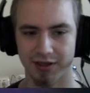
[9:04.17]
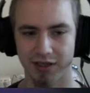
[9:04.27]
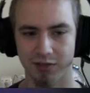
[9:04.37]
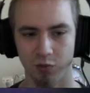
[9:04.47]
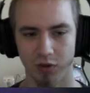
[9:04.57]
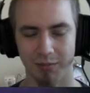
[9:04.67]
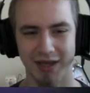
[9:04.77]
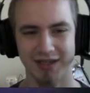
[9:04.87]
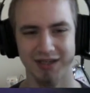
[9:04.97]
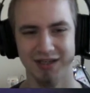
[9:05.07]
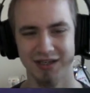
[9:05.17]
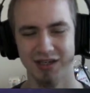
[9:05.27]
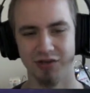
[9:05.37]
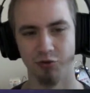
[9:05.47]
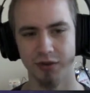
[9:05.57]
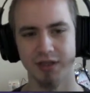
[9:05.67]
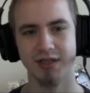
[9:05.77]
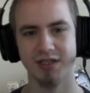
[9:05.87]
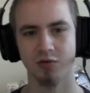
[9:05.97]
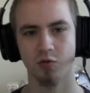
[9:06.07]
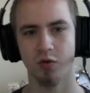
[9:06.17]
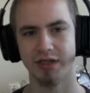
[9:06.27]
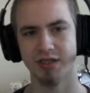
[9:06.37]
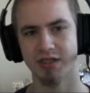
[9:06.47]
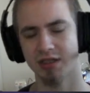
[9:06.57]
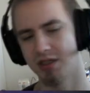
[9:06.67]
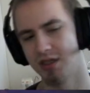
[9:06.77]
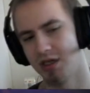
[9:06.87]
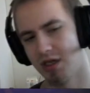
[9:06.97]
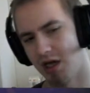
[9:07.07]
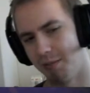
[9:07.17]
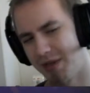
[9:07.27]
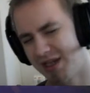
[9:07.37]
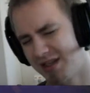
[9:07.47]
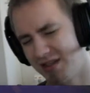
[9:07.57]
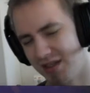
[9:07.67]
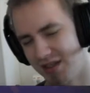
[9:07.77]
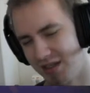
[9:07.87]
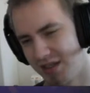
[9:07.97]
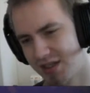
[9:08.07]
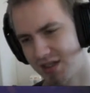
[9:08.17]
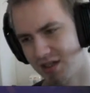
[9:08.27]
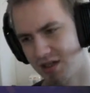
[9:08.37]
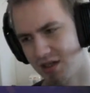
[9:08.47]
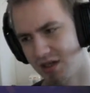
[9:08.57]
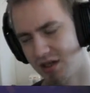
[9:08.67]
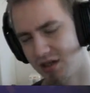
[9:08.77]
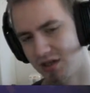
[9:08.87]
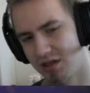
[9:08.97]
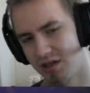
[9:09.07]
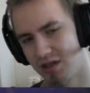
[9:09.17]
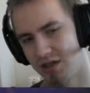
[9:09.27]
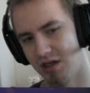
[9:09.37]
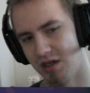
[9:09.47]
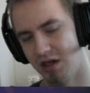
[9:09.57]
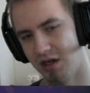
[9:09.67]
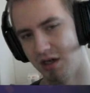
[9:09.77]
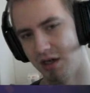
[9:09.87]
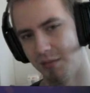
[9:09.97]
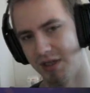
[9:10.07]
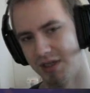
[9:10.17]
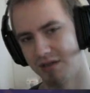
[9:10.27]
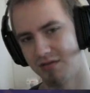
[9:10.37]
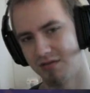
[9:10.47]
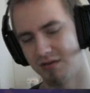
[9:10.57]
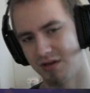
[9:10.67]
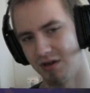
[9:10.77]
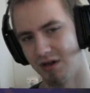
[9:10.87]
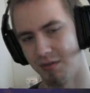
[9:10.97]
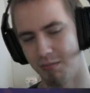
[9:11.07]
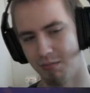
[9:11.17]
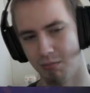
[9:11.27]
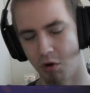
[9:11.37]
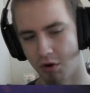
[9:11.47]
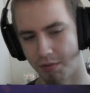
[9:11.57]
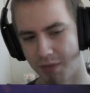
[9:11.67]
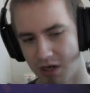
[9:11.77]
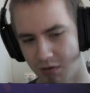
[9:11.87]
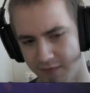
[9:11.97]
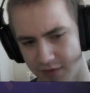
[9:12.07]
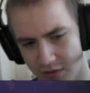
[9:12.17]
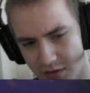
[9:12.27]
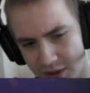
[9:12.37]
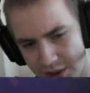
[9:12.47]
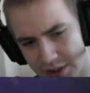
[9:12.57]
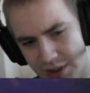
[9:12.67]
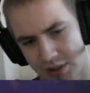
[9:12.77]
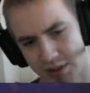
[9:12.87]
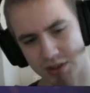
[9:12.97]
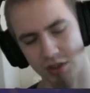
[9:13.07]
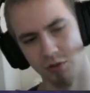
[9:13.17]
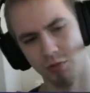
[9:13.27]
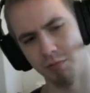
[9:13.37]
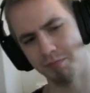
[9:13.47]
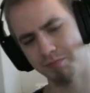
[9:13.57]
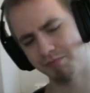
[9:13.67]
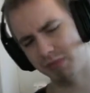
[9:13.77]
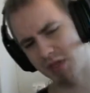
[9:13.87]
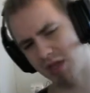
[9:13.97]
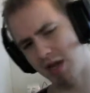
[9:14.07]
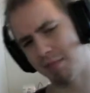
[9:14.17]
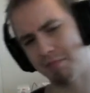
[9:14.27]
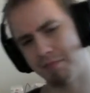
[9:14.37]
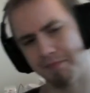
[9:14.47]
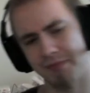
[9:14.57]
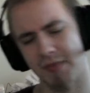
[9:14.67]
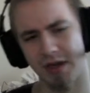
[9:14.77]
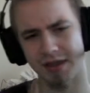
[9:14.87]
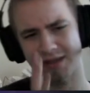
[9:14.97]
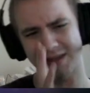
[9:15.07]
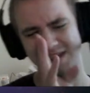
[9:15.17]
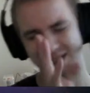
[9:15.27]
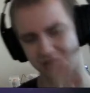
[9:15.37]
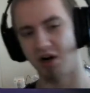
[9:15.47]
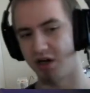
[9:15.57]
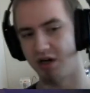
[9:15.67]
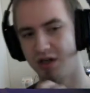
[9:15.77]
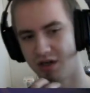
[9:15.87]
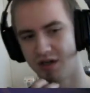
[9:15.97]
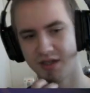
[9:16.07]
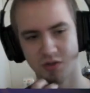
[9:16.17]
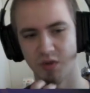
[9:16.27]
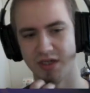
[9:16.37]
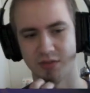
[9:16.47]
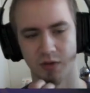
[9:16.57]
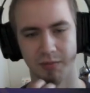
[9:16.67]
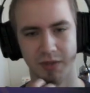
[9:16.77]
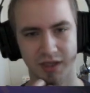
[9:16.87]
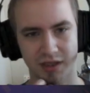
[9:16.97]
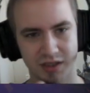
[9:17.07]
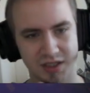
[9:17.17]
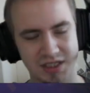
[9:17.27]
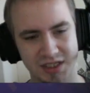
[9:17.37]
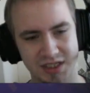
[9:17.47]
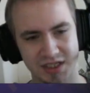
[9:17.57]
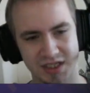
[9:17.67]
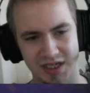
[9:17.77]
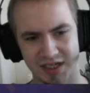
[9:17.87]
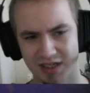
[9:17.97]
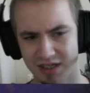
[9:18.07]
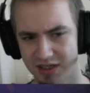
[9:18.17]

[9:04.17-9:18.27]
that will make doing this quest a bit easier, a bit more powerful. So yeah, I think this quest will be sick